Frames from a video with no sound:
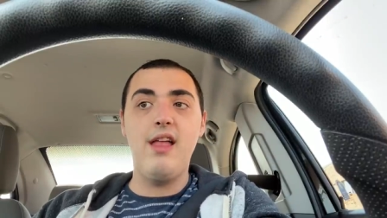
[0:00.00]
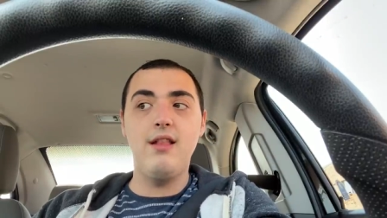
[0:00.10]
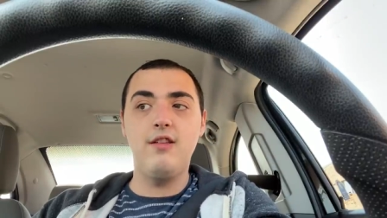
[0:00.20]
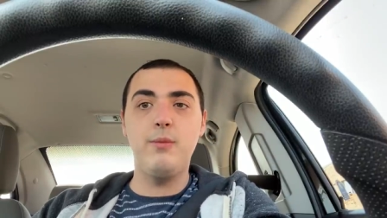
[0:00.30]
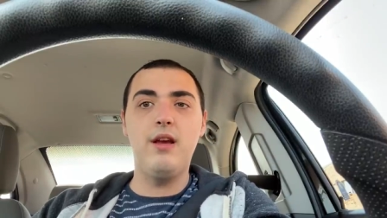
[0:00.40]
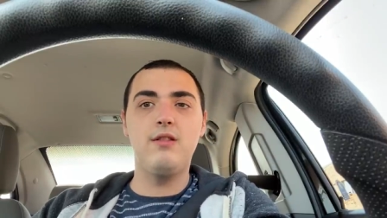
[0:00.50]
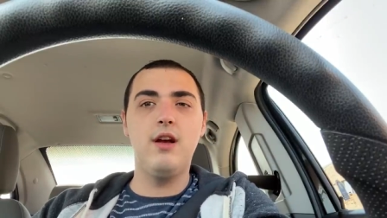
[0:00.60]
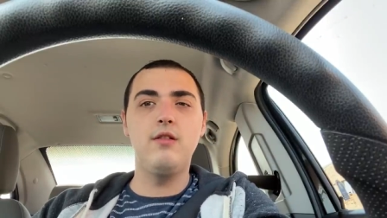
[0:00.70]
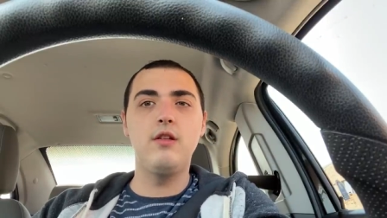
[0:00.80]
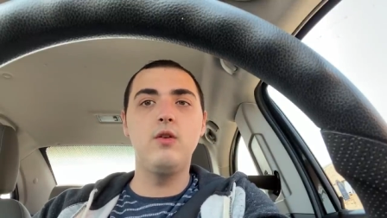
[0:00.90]
this makes
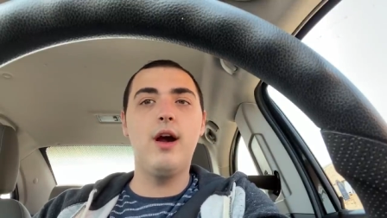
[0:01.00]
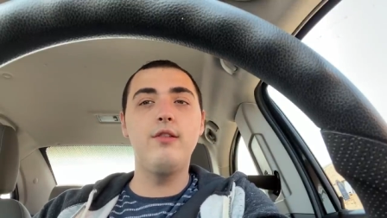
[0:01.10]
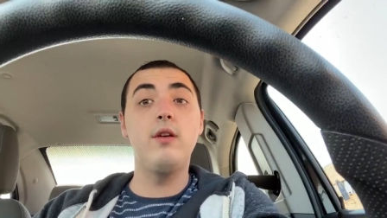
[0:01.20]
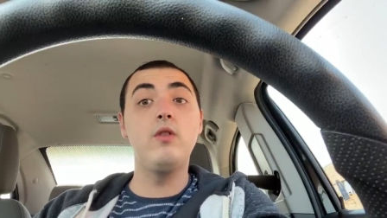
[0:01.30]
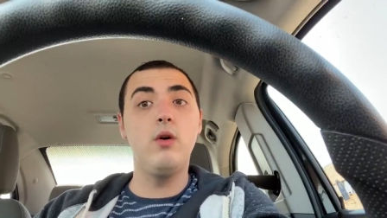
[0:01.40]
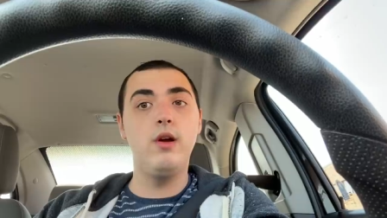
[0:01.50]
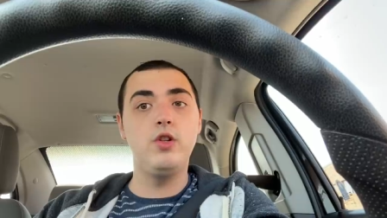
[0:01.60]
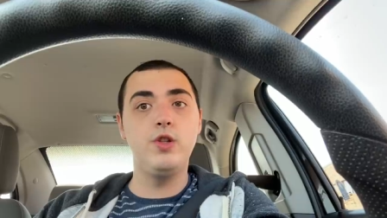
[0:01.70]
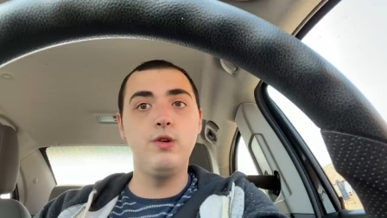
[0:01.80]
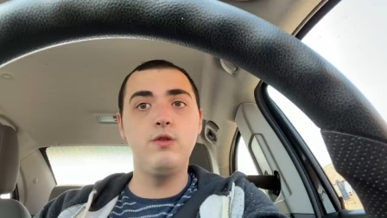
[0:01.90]
sense and you guys have no
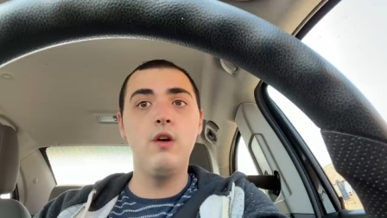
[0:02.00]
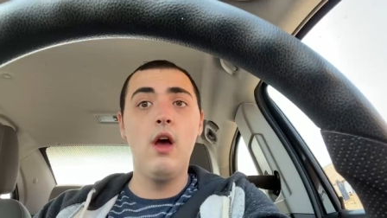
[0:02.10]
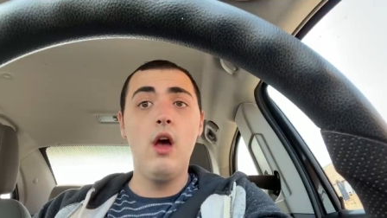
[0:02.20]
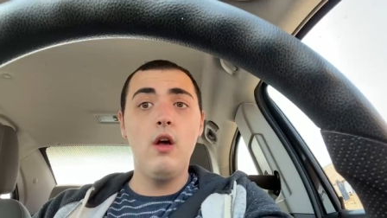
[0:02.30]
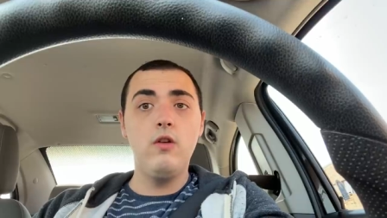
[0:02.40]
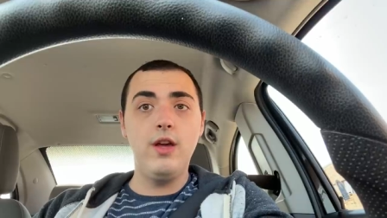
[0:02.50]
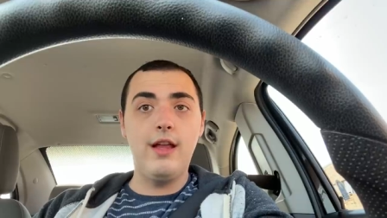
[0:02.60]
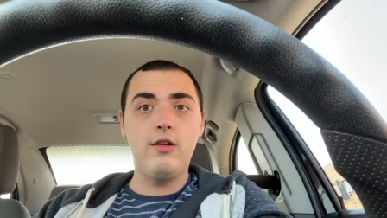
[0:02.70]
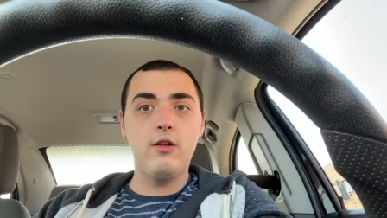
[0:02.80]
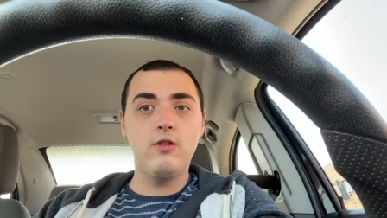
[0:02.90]
issues. So
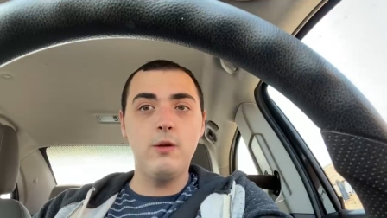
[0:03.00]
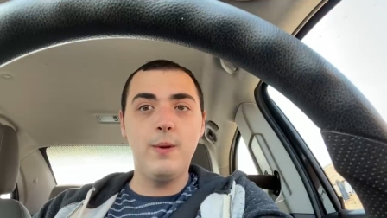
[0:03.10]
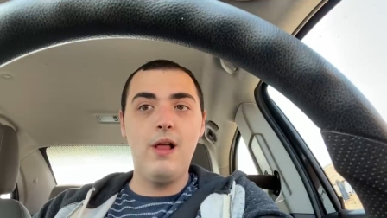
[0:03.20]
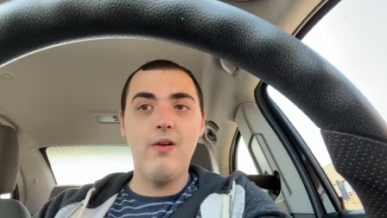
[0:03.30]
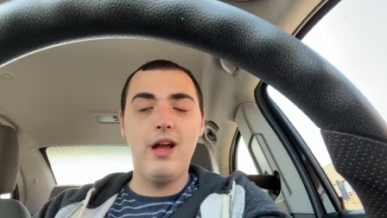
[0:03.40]
yeah, this is a super long